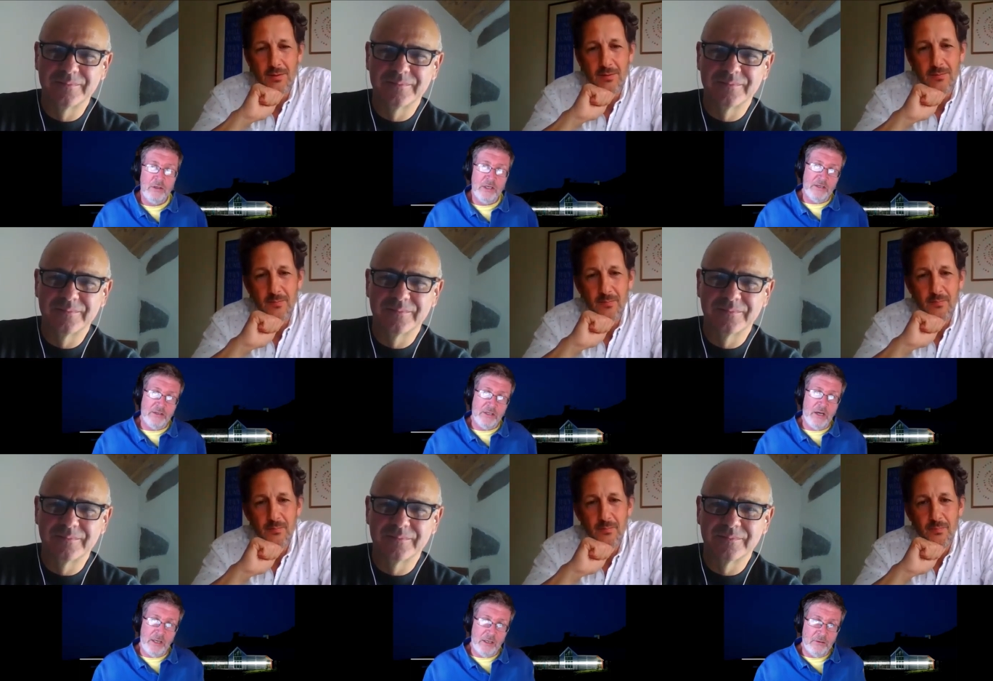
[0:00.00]
Speaker 1: at
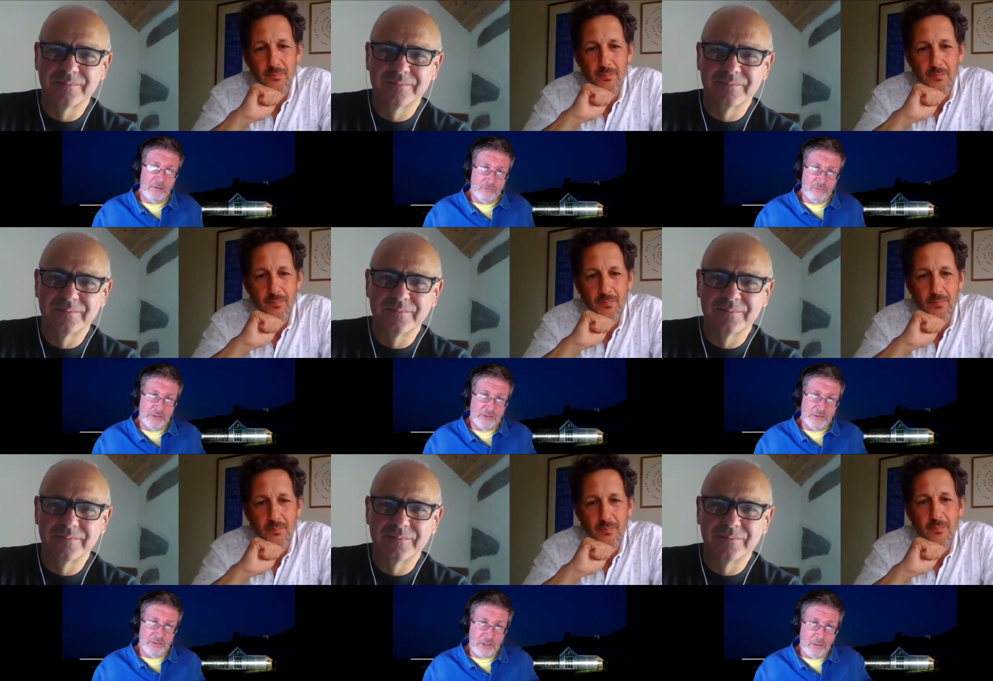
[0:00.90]
island
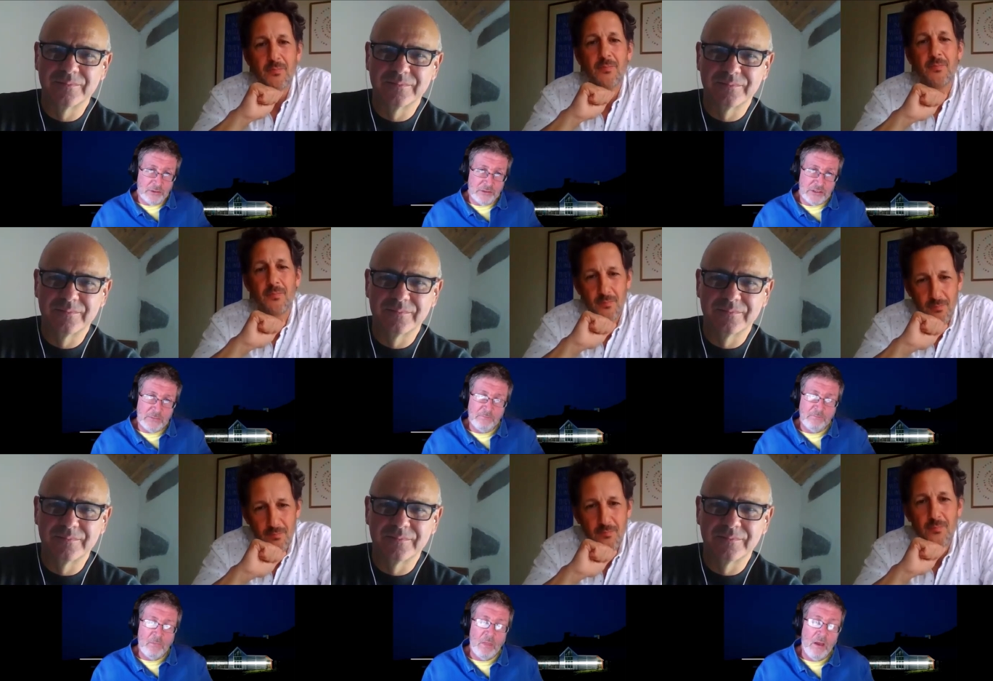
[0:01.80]
resilience
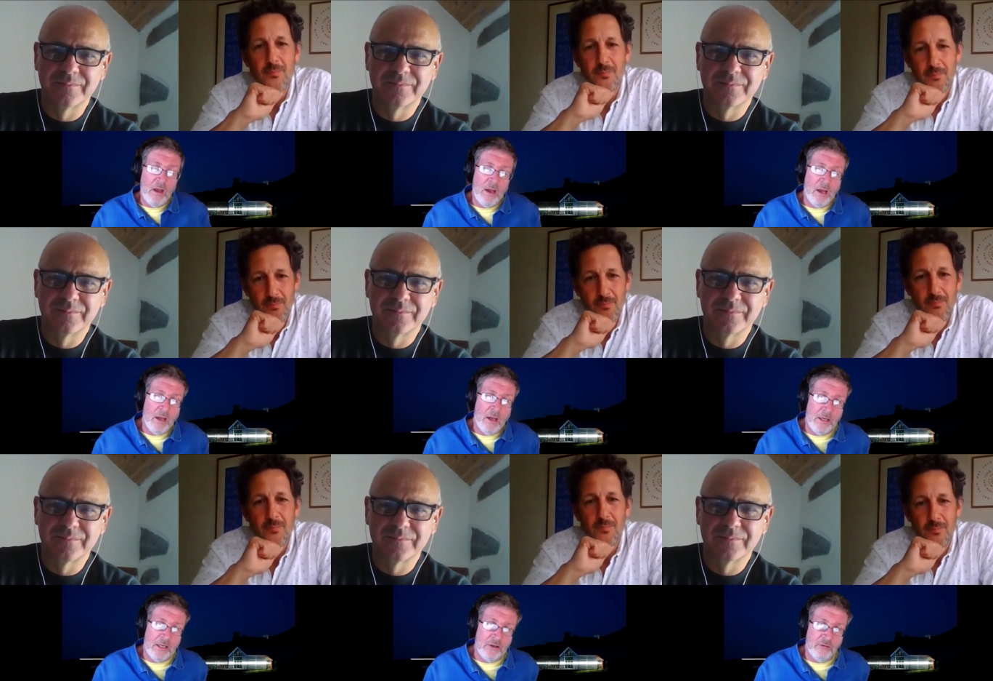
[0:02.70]

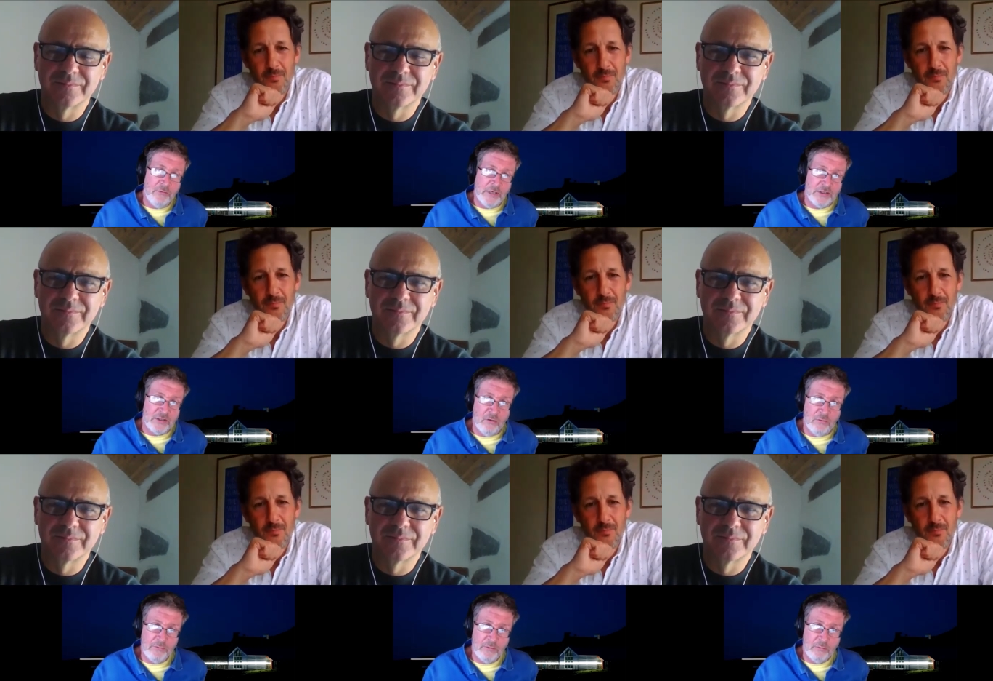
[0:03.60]
in the face of
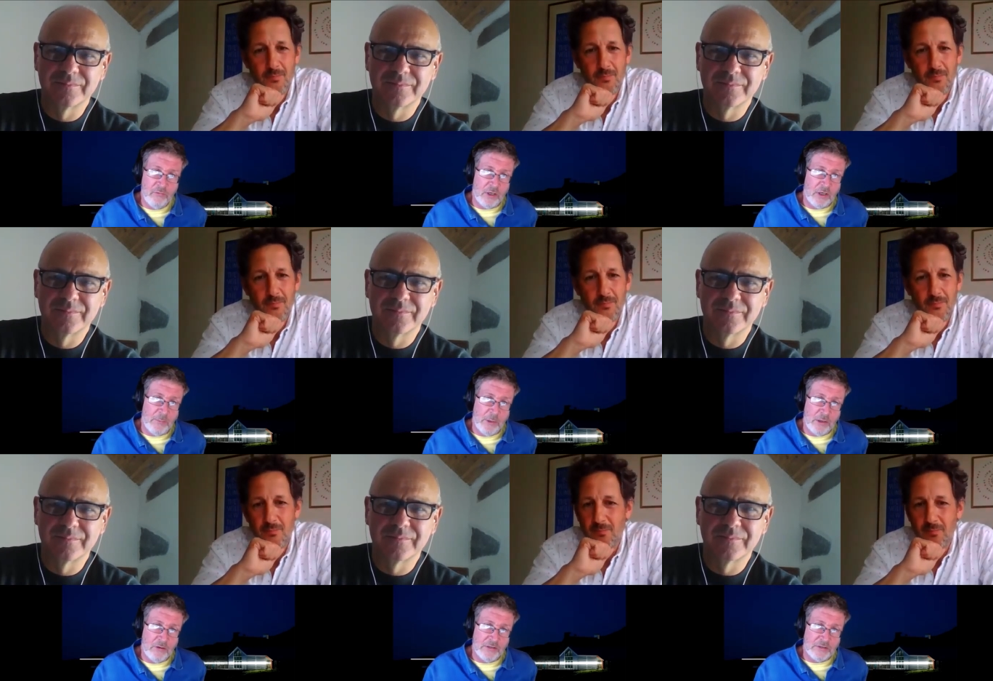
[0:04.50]
the climate
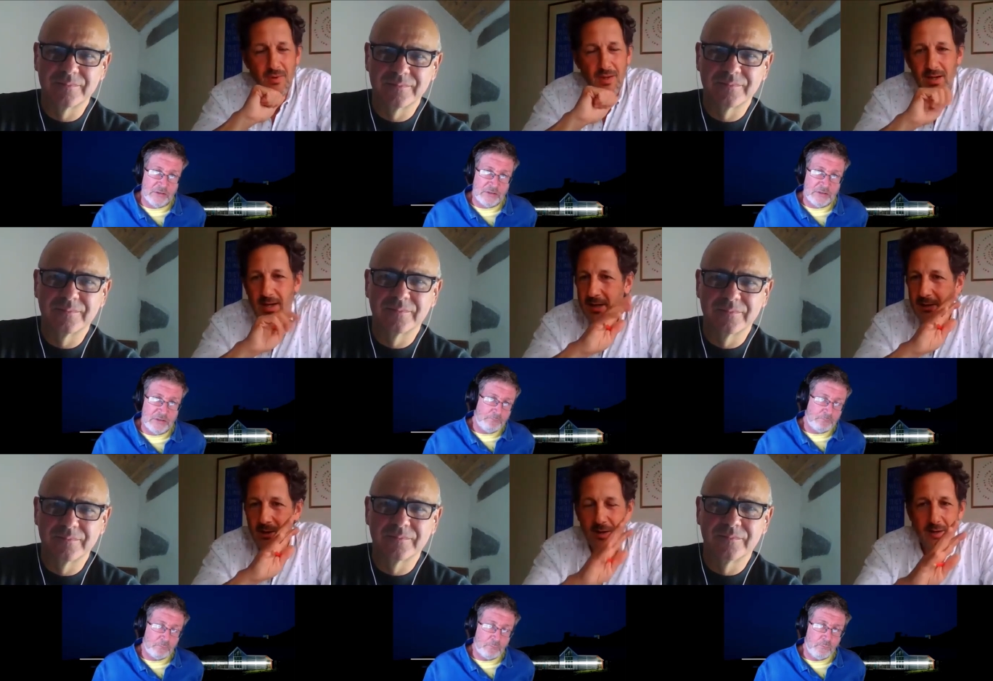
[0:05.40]
crisis.
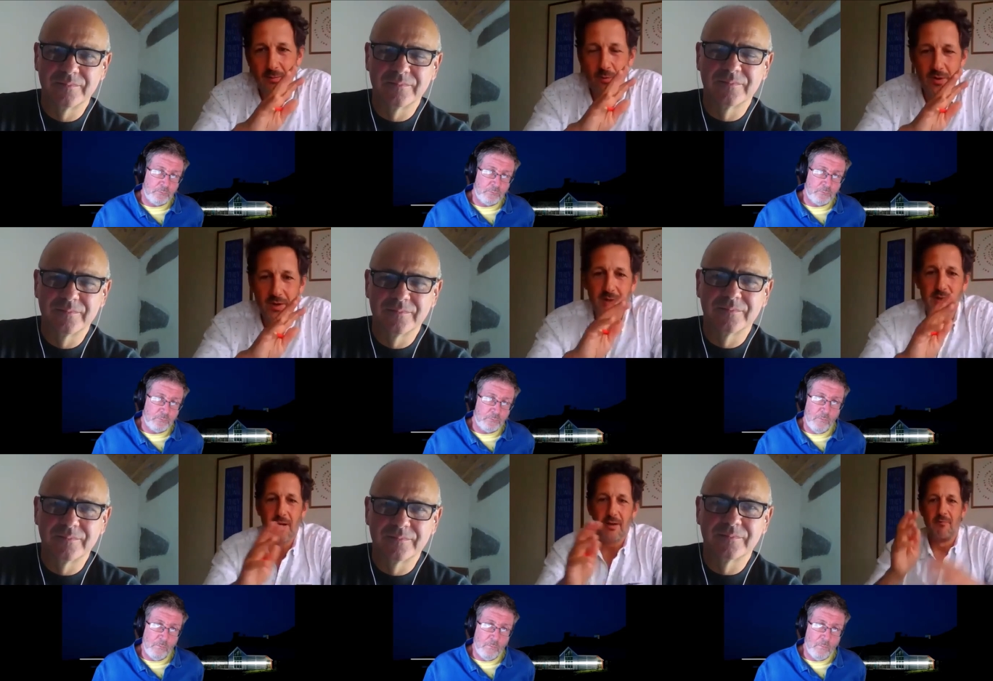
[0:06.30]
Speaker 2: And what
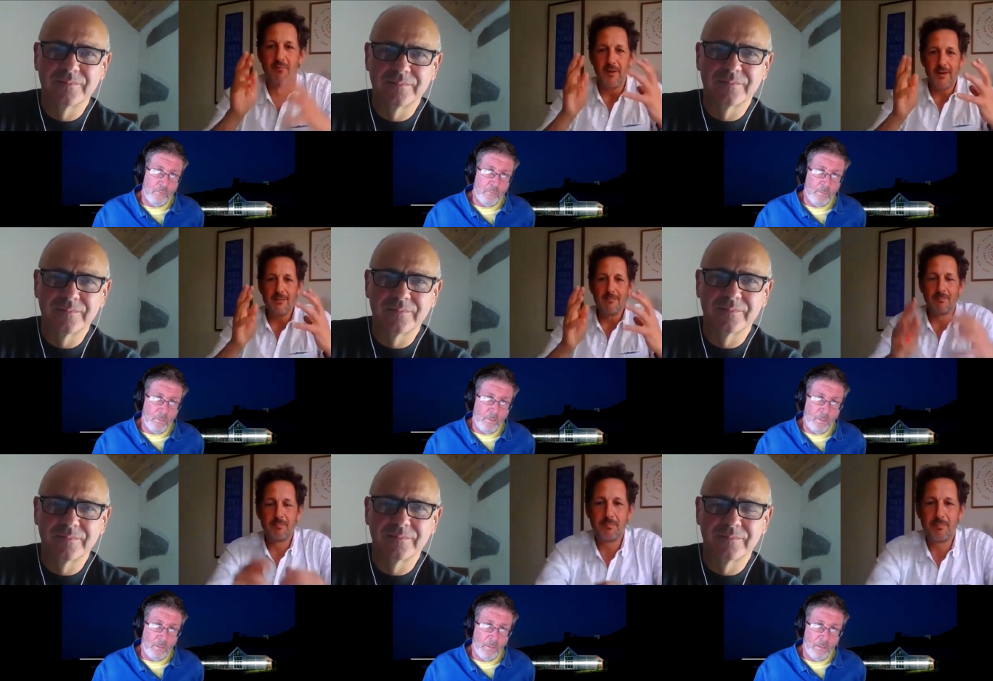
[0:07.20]
a
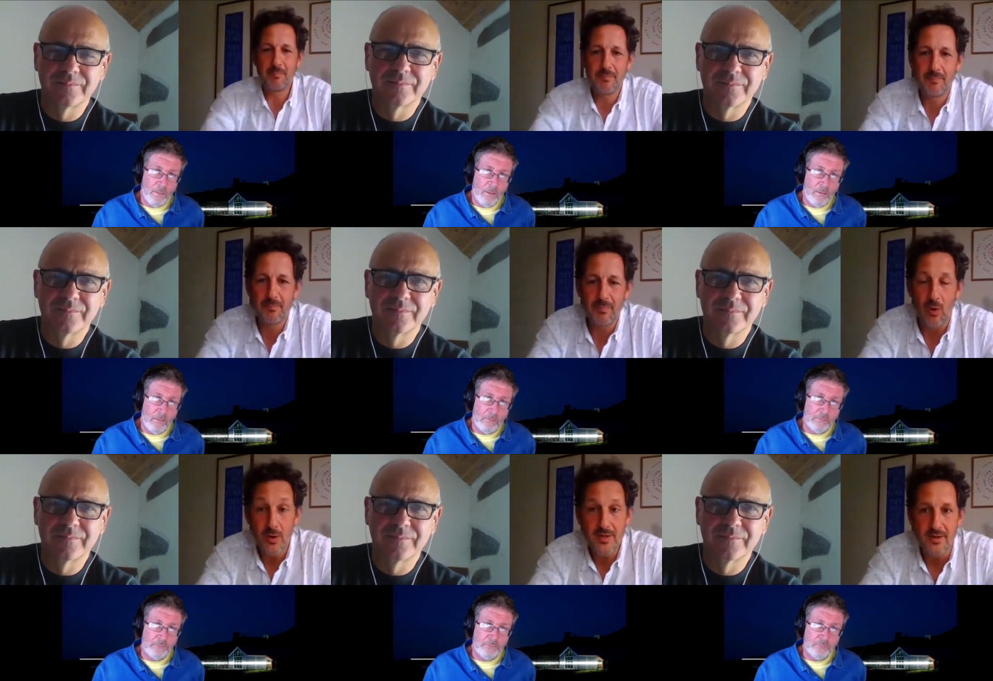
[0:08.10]
very
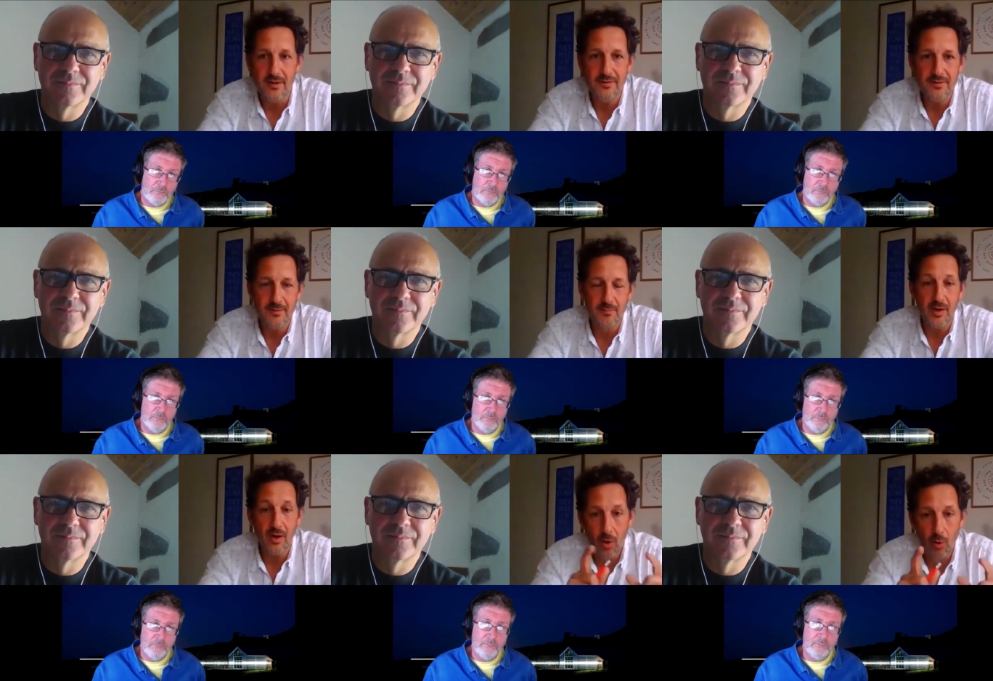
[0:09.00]
poignant
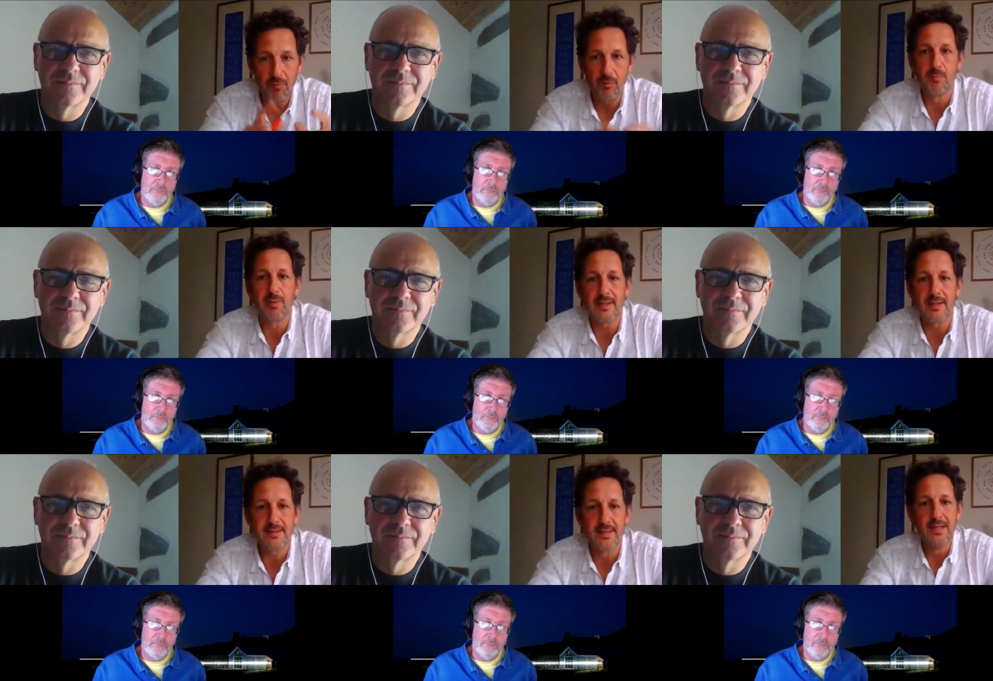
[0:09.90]
but hopeful
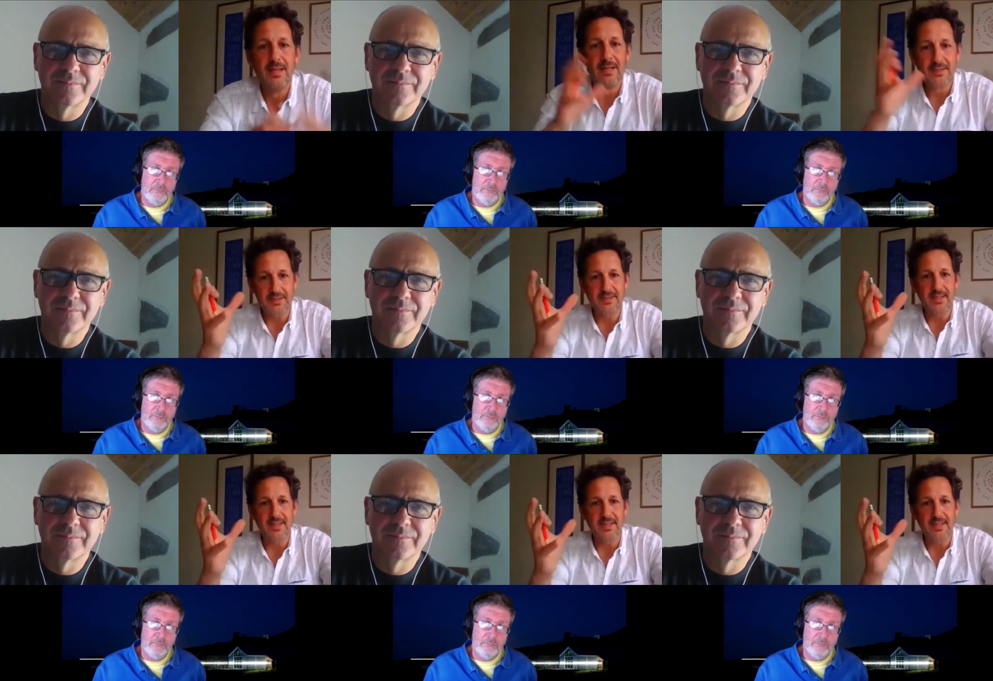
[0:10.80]
place to